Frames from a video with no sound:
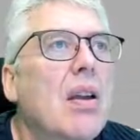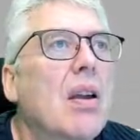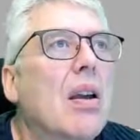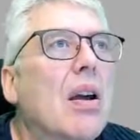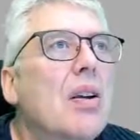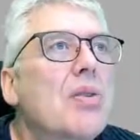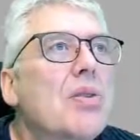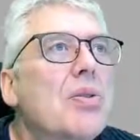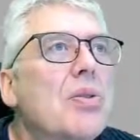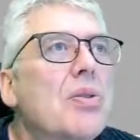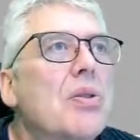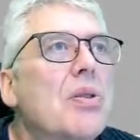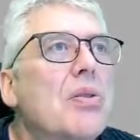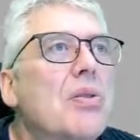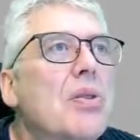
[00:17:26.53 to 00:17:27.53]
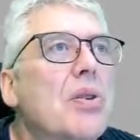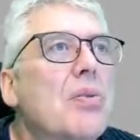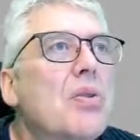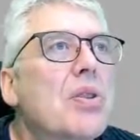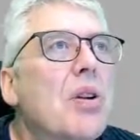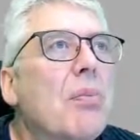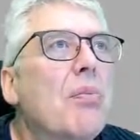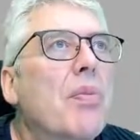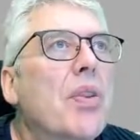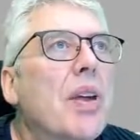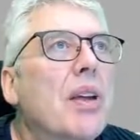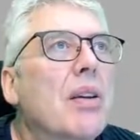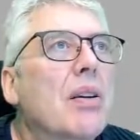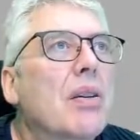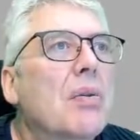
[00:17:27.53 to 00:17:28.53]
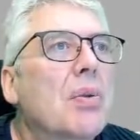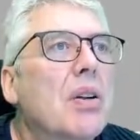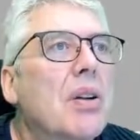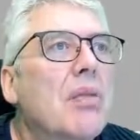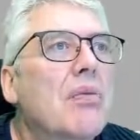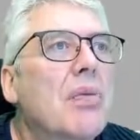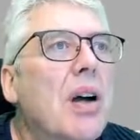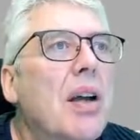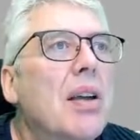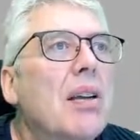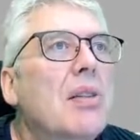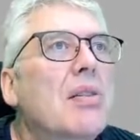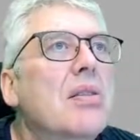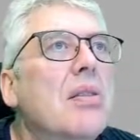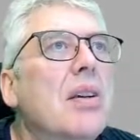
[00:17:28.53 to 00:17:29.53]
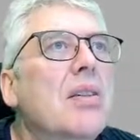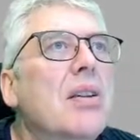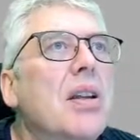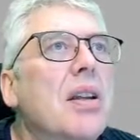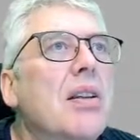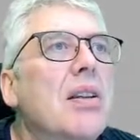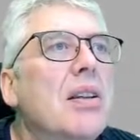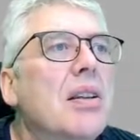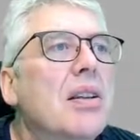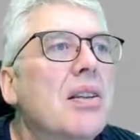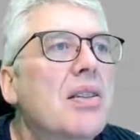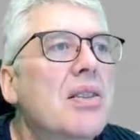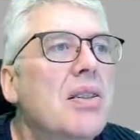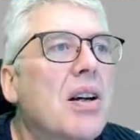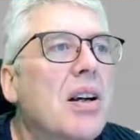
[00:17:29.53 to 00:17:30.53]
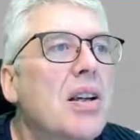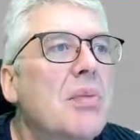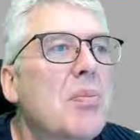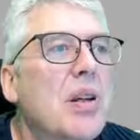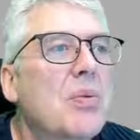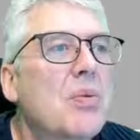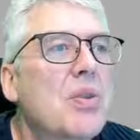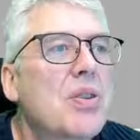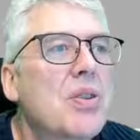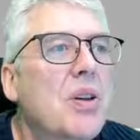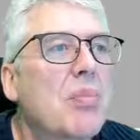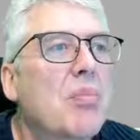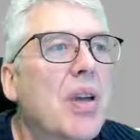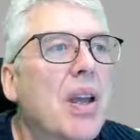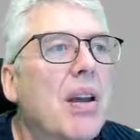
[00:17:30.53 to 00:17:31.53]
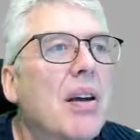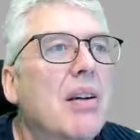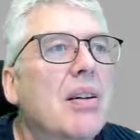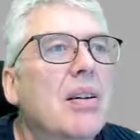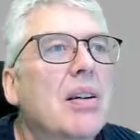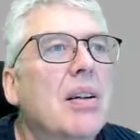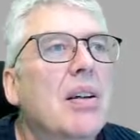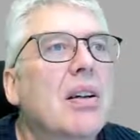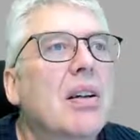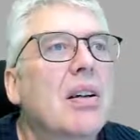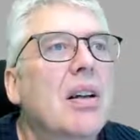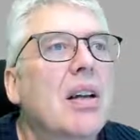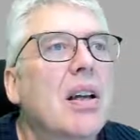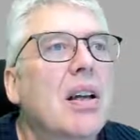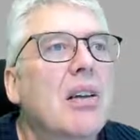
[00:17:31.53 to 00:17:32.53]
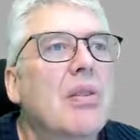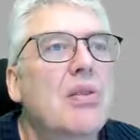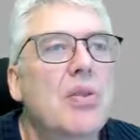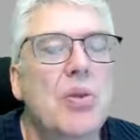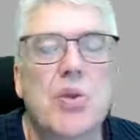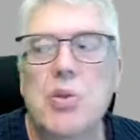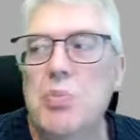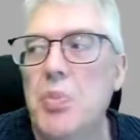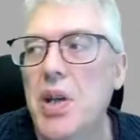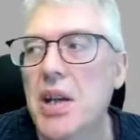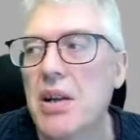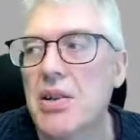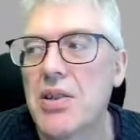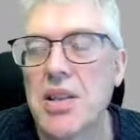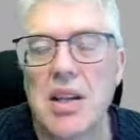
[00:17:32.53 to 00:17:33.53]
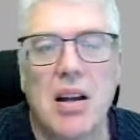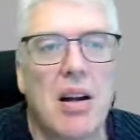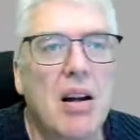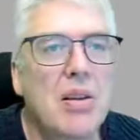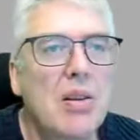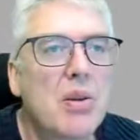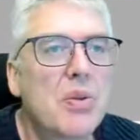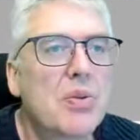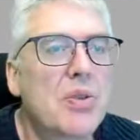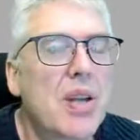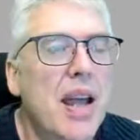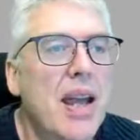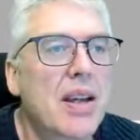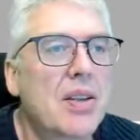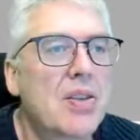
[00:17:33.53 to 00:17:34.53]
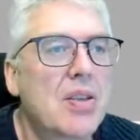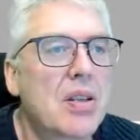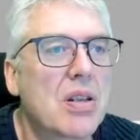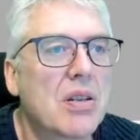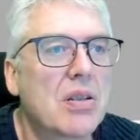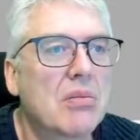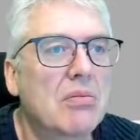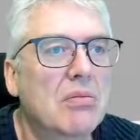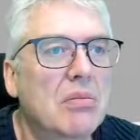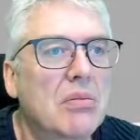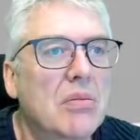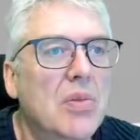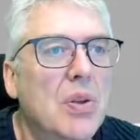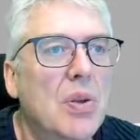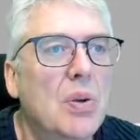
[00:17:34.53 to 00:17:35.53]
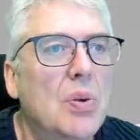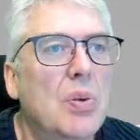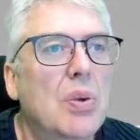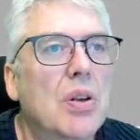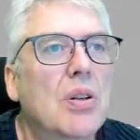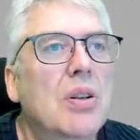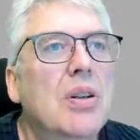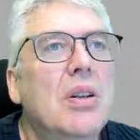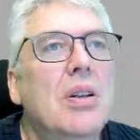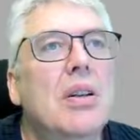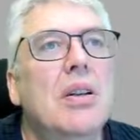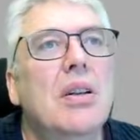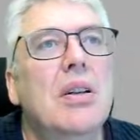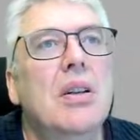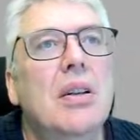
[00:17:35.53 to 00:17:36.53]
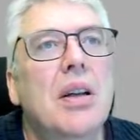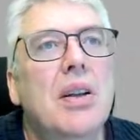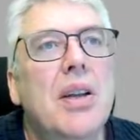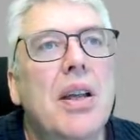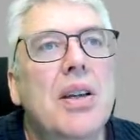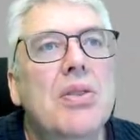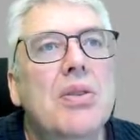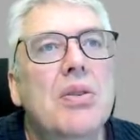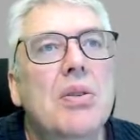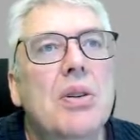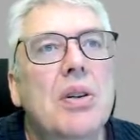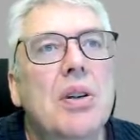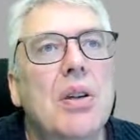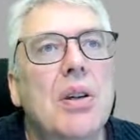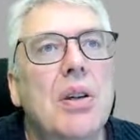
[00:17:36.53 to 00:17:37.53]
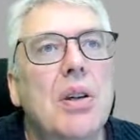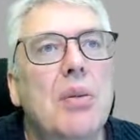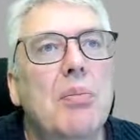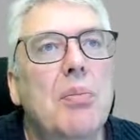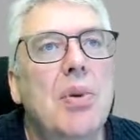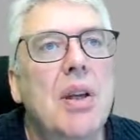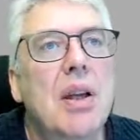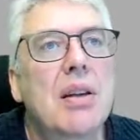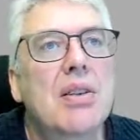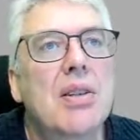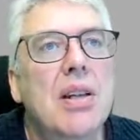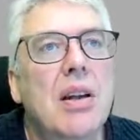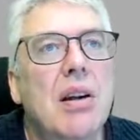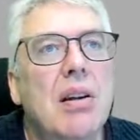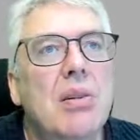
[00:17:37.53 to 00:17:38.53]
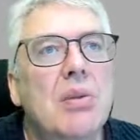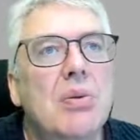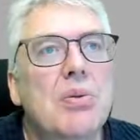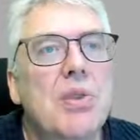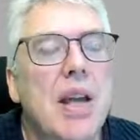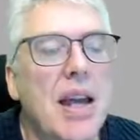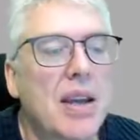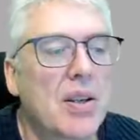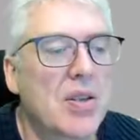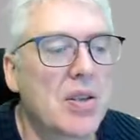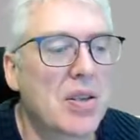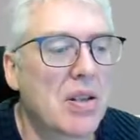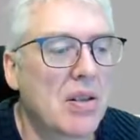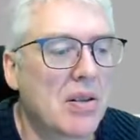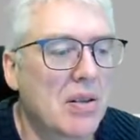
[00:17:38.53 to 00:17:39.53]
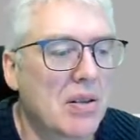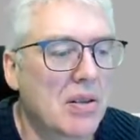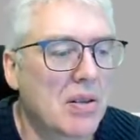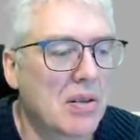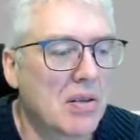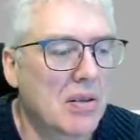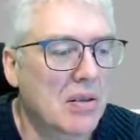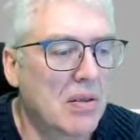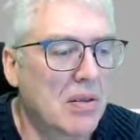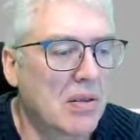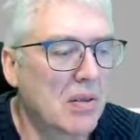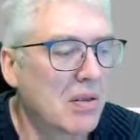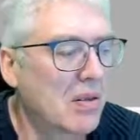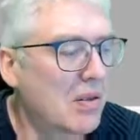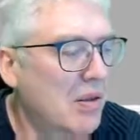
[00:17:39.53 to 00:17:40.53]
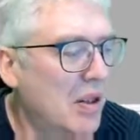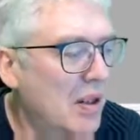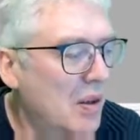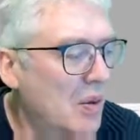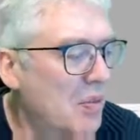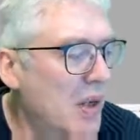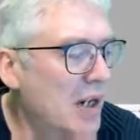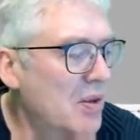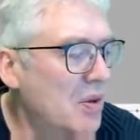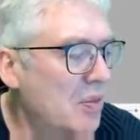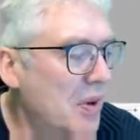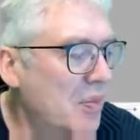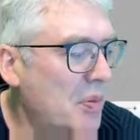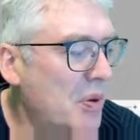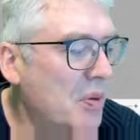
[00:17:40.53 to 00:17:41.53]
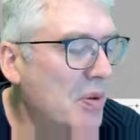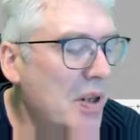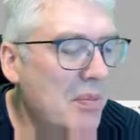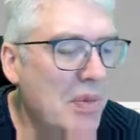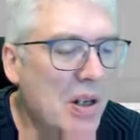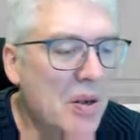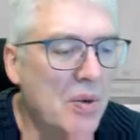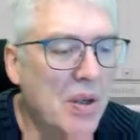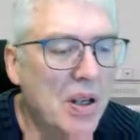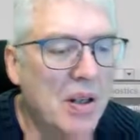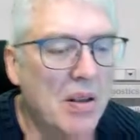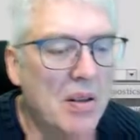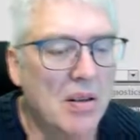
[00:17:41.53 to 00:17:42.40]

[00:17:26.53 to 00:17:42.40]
I should do something. What I did the assignment was up here. Use PLC IO tags. Ooh. And here's a PLC IO tags. I go back to my program down here.